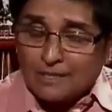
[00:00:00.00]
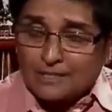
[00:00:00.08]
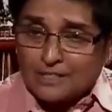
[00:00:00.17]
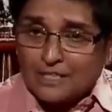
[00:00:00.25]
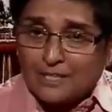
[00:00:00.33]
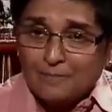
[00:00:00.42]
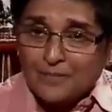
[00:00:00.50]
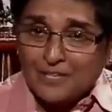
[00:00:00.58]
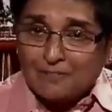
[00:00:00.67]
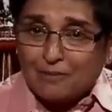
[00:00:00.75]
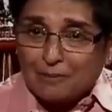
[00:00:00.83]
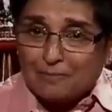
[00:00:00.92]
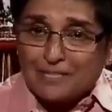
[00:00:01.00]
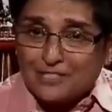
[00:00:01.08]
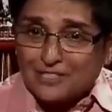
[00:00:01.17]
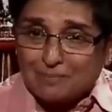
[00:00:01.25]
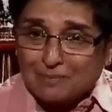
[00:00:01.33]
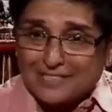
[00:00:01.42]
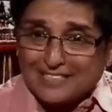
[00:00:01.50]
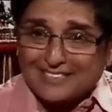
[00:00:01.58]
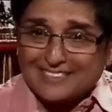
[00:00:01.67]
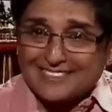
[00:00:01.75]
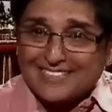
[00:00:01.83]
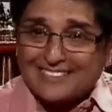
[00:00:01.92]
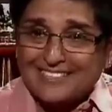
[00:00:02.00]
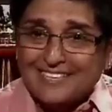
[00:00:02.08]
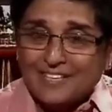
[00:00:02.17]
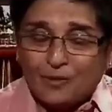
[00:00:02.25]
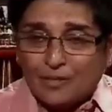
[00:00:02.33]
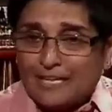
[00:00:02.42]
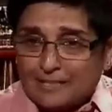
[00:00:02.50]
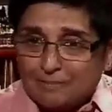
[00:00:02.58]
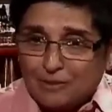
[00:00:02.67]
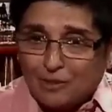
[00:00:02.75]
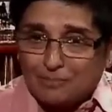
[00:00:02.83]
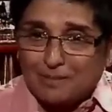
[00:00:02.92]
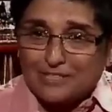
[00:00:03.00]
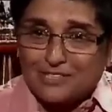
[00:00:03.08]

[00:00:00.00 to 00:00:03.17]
let's say if I mention a particular state, or let me not